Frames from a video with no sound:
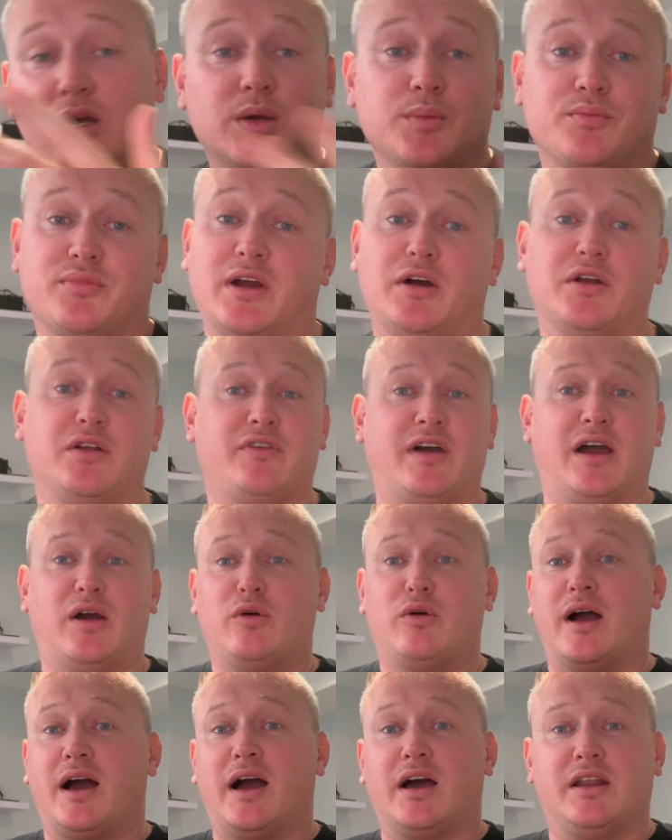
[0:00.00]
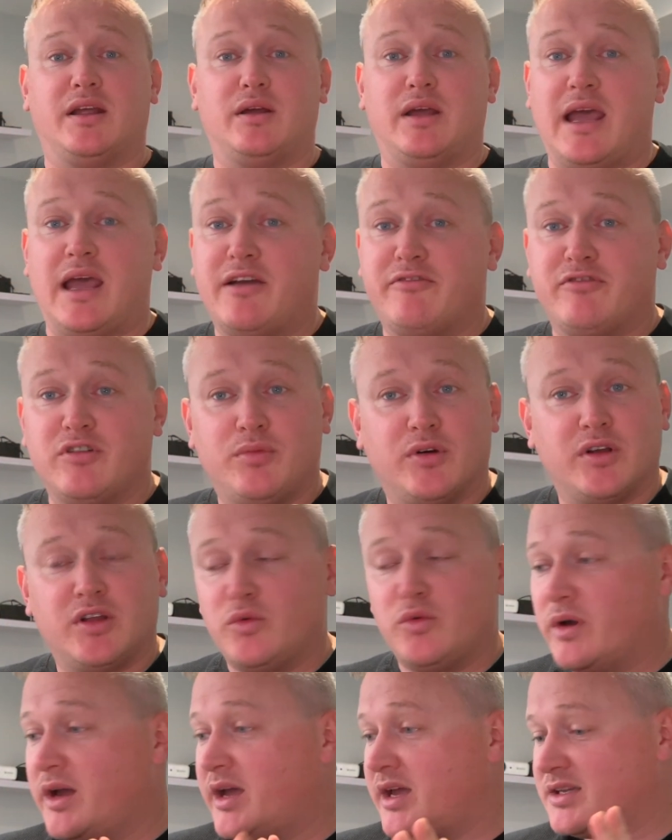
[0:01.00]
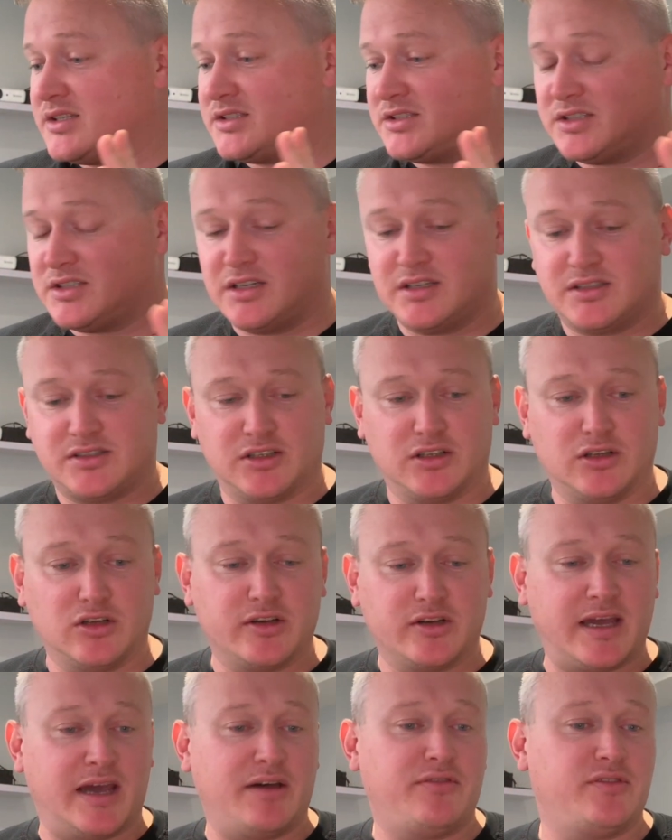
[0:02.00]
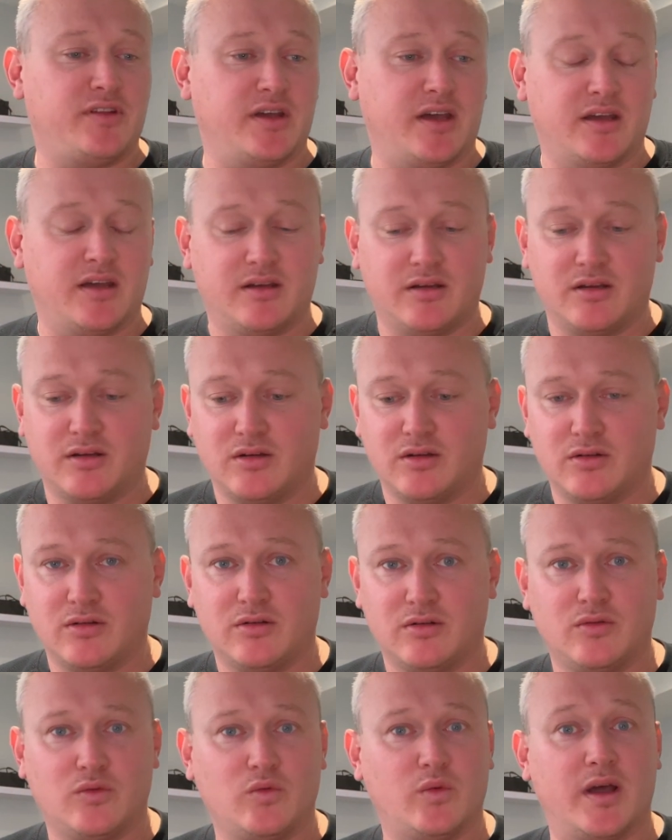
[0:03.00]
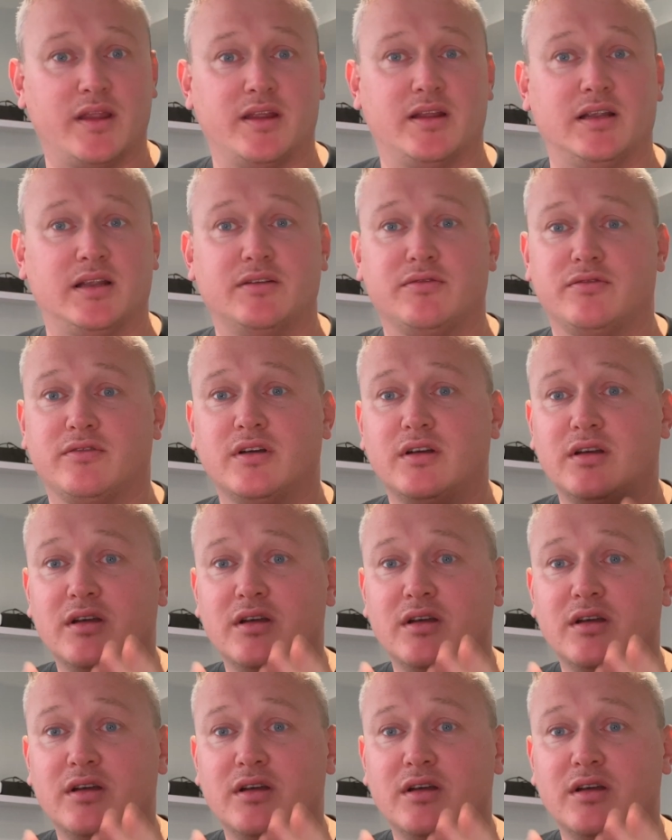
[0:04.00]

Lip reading: proud of how hard everybody works to look after where they live.